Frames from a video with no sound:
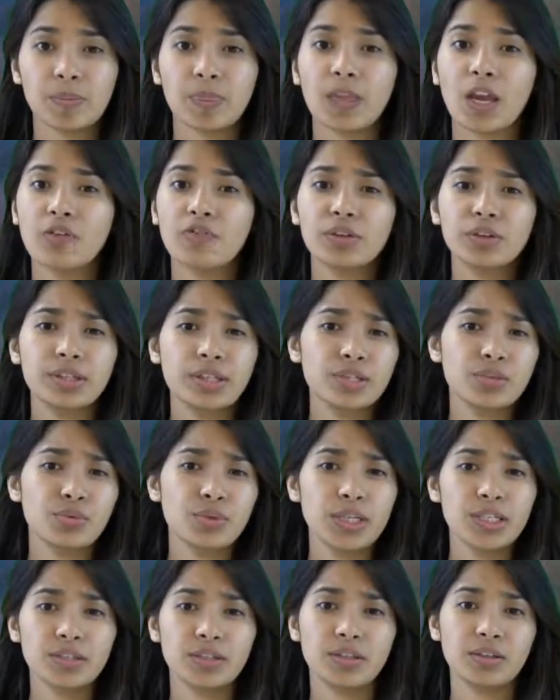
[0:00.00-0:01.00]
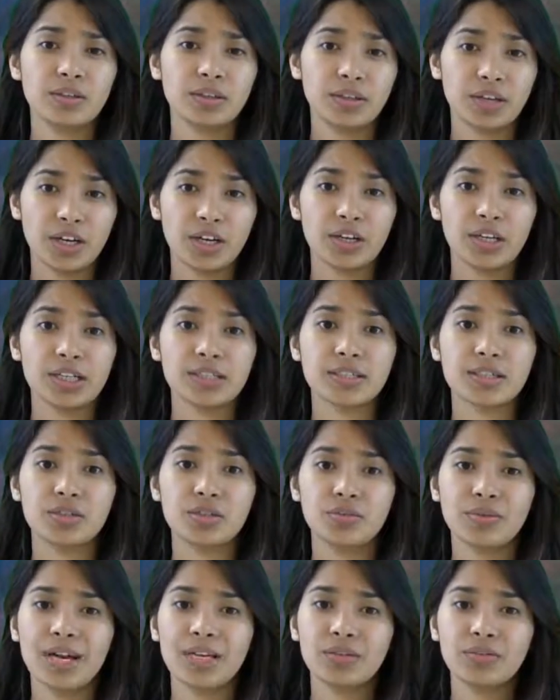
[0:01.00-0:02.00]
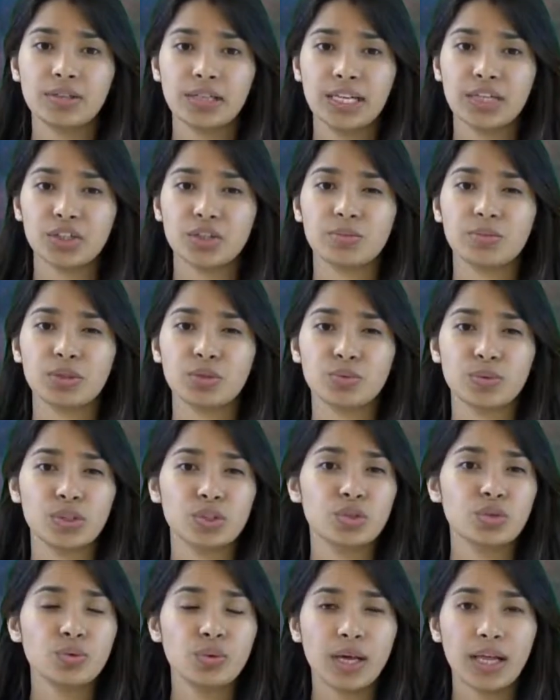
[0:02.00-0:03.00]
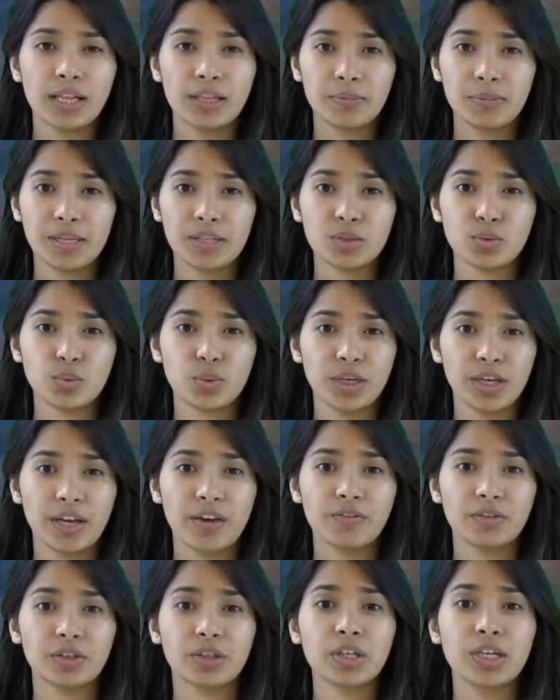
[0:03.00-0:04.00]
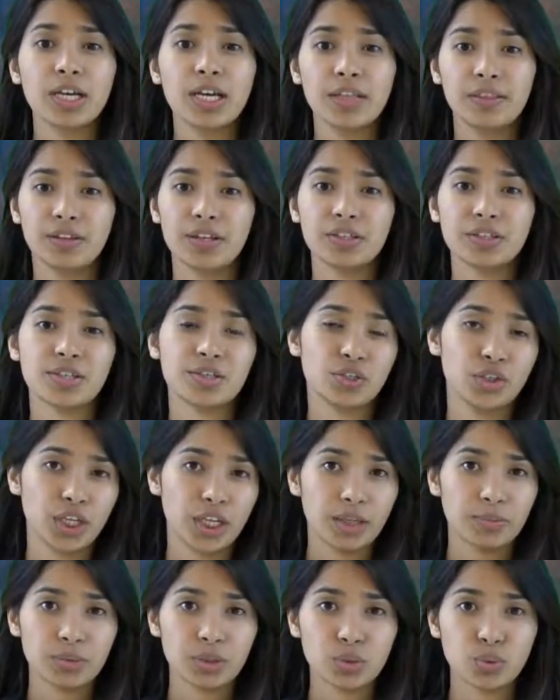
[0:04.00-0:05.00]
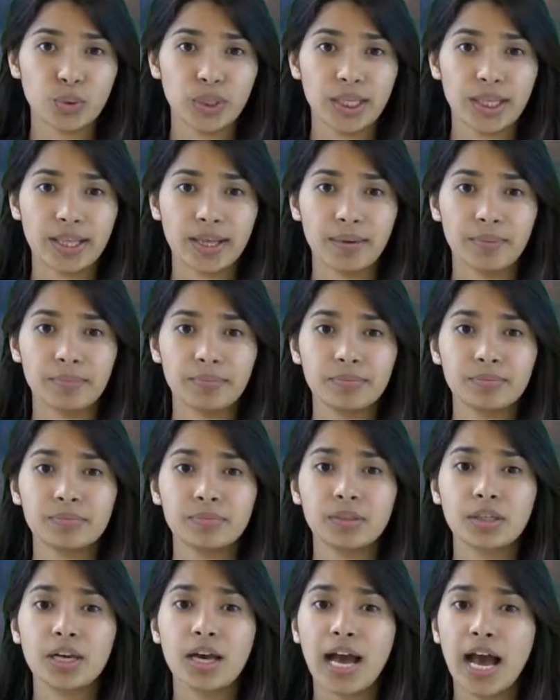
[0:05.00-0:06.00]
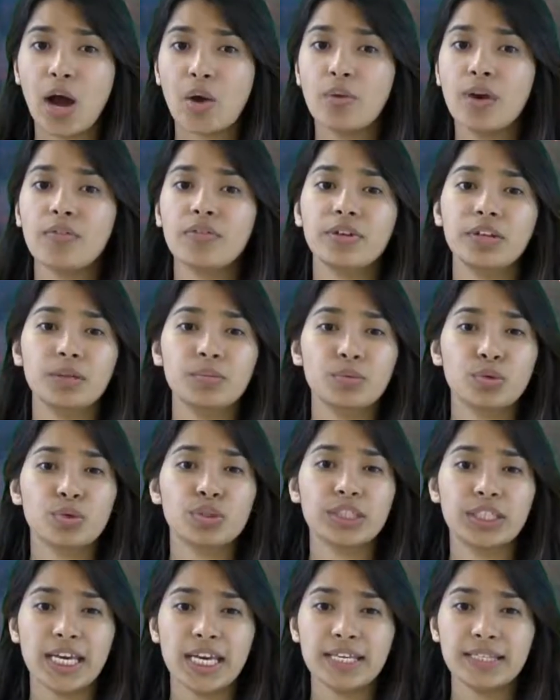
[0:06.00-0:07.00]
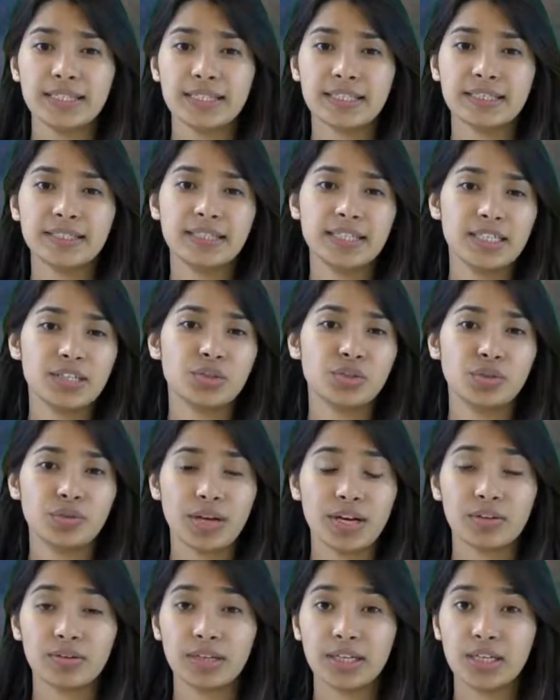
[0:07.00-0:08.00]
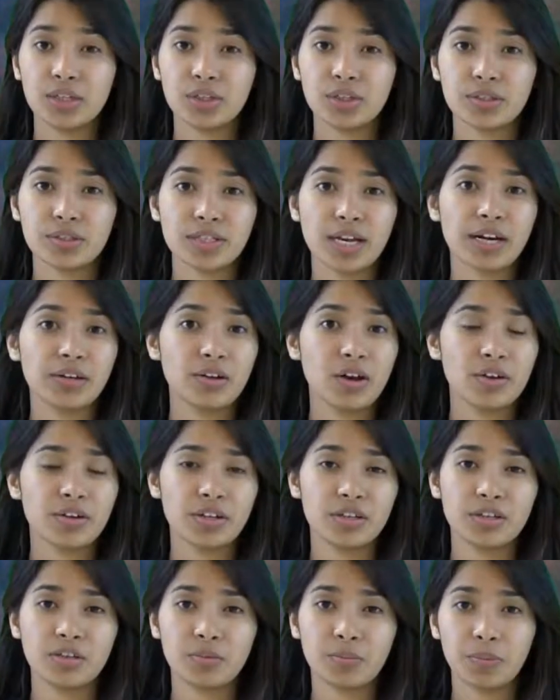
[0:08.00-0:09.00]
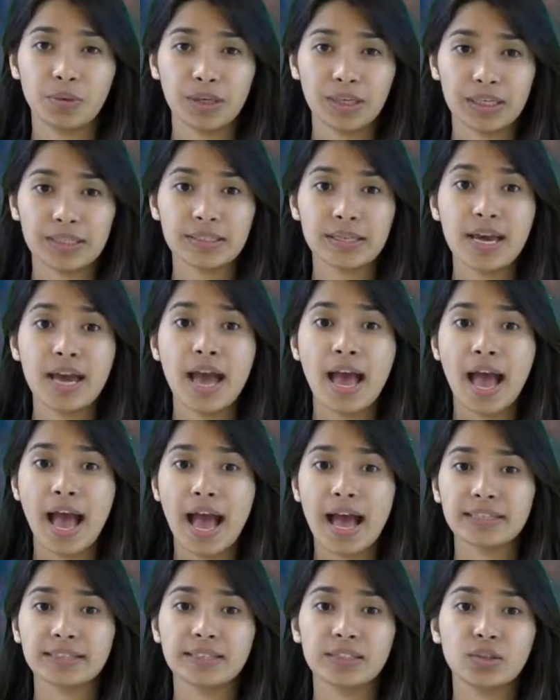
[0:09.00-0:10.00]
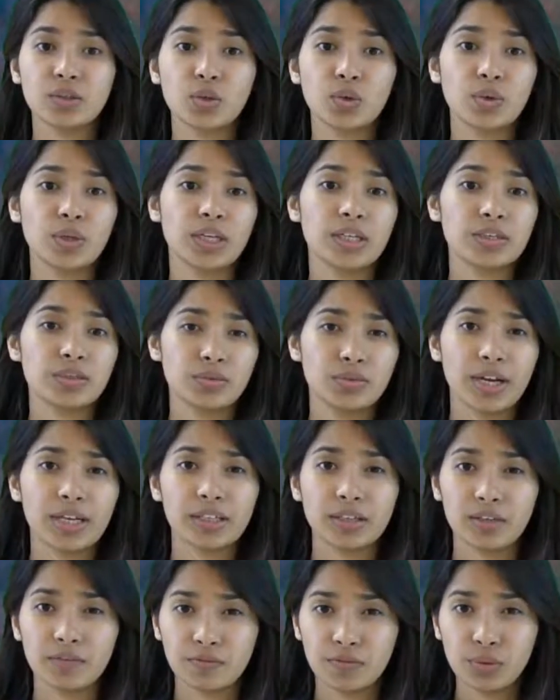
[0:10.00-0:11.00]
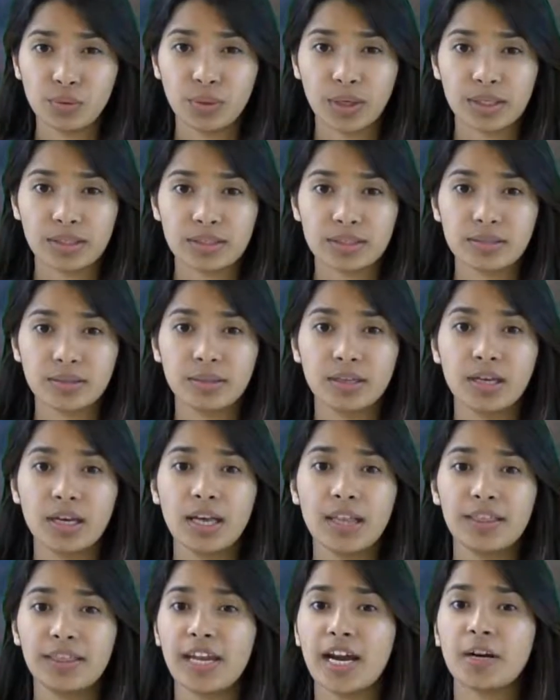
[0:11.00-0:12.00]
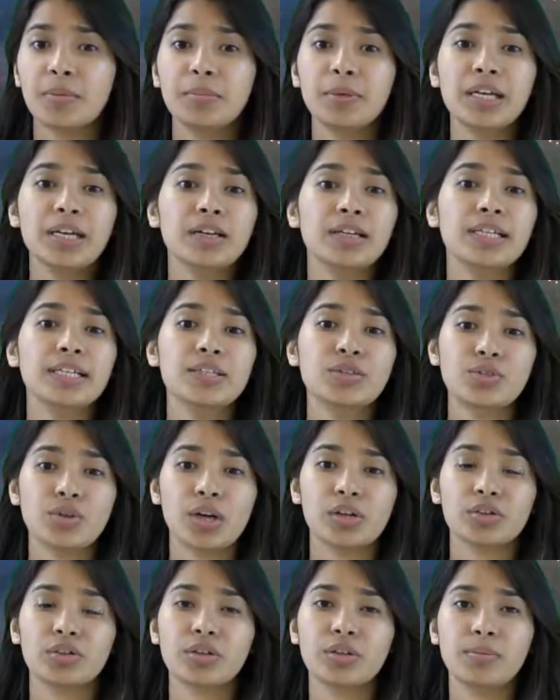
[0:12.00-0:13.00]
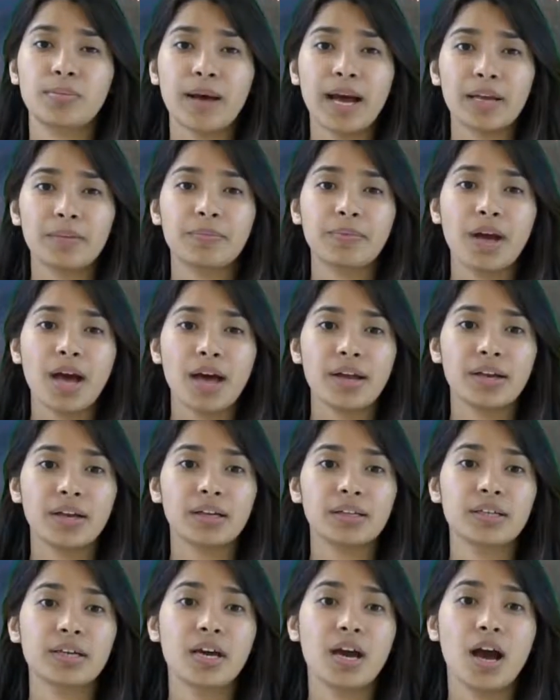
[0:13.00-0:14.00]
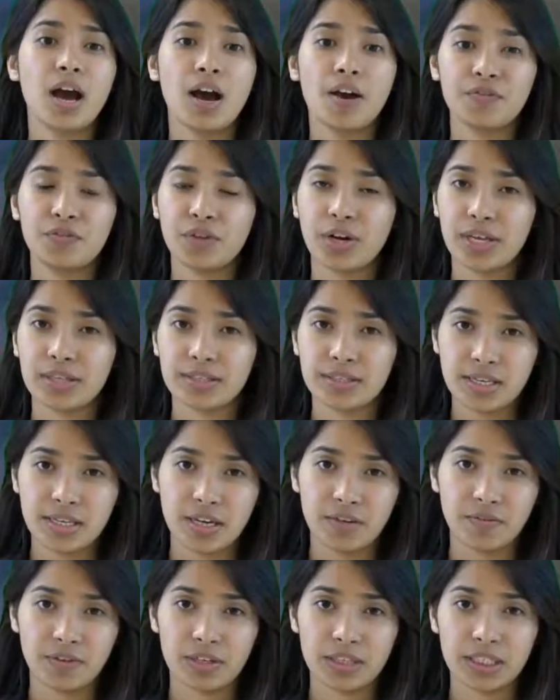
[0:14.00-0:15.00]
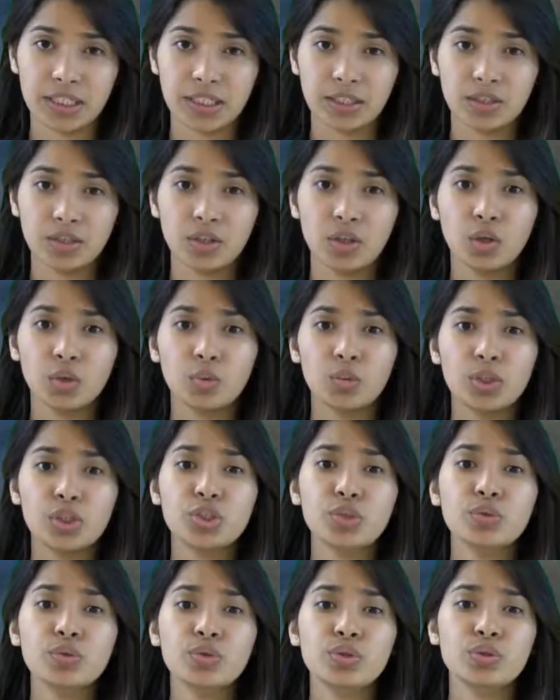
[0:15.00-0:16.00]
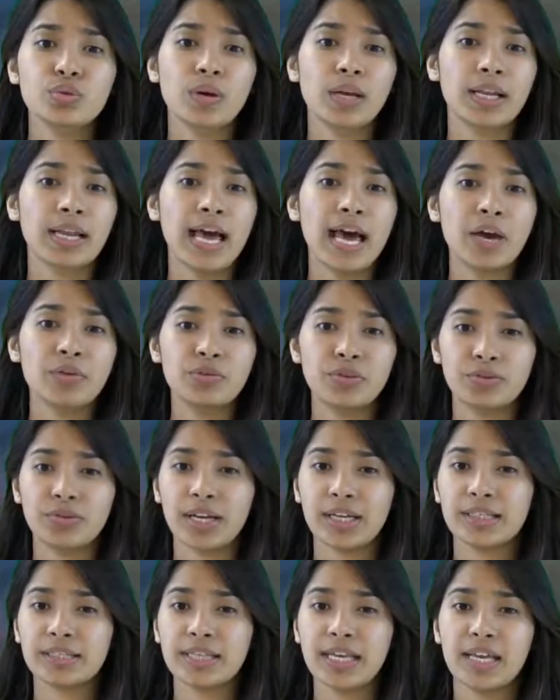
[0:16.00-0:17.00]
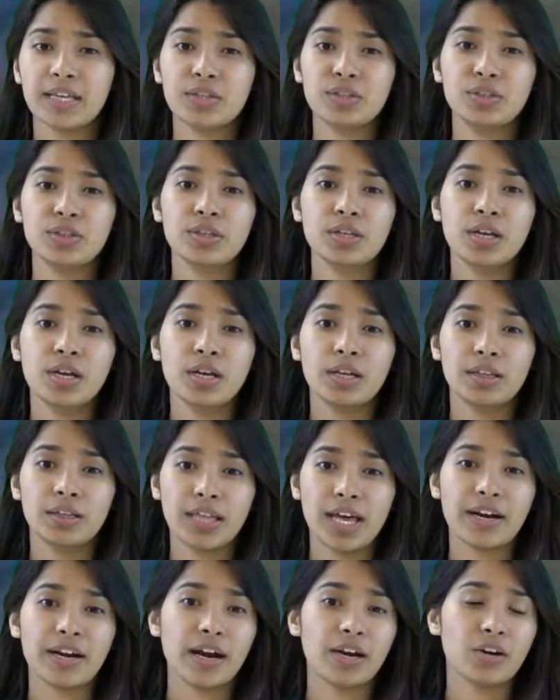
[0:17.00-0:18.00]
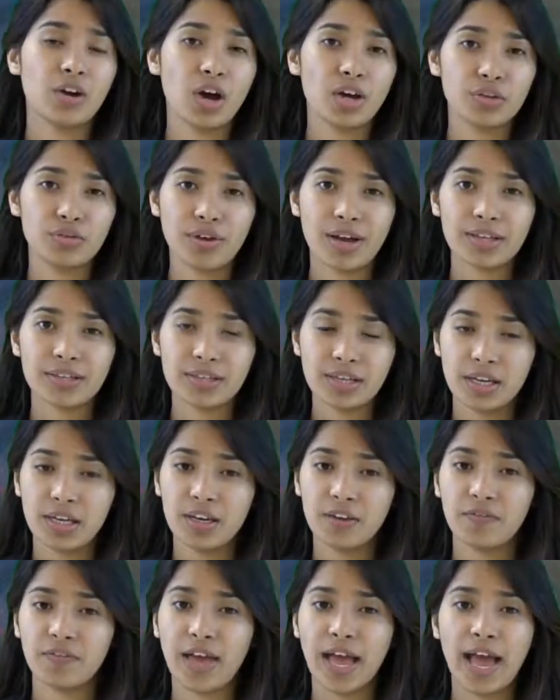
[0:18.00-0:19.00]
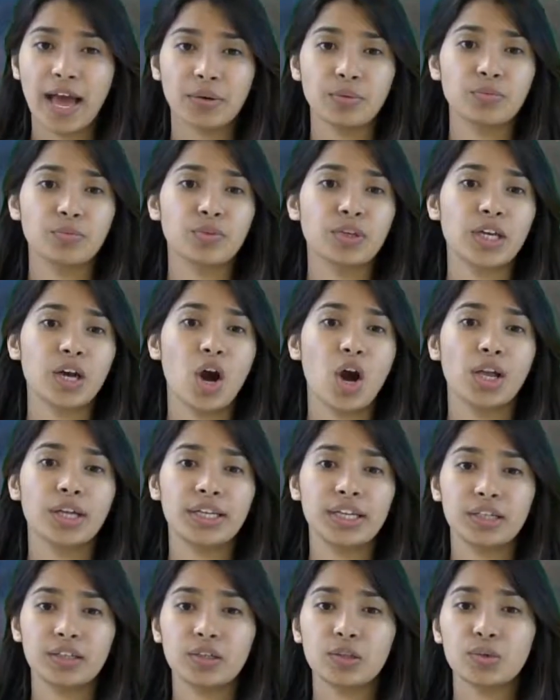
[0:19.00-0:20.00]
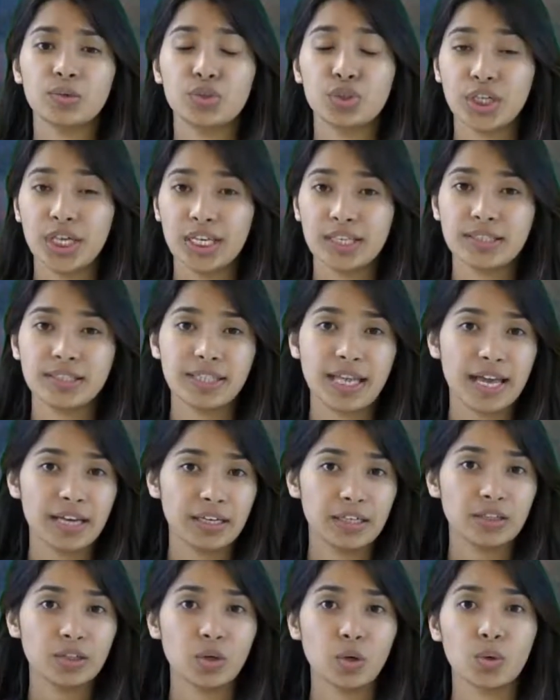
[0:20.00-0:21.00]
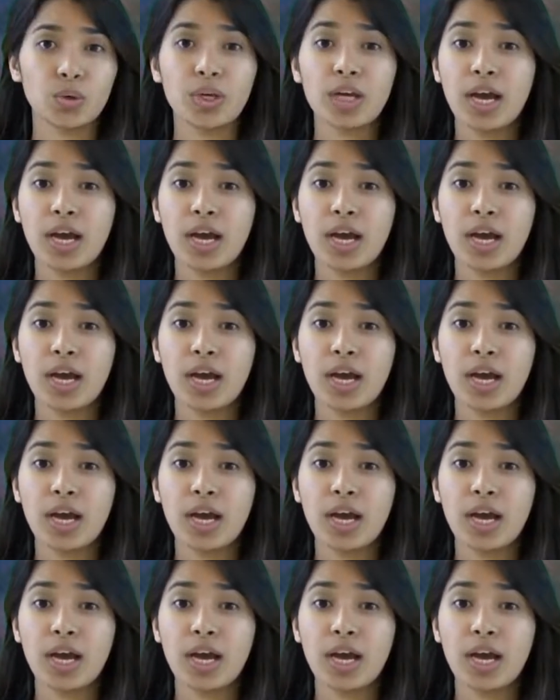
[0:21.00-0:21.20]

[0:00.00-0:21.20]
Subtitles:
For this reason, there is a direct relation between two elements whenever there is a chain between them. However, in most cases, these direct relations are not interpreted as encoding direct influence. They are merely structural byproduct of transitivity. We choose to allow direct sets that are not transitive, and we only include chains that encode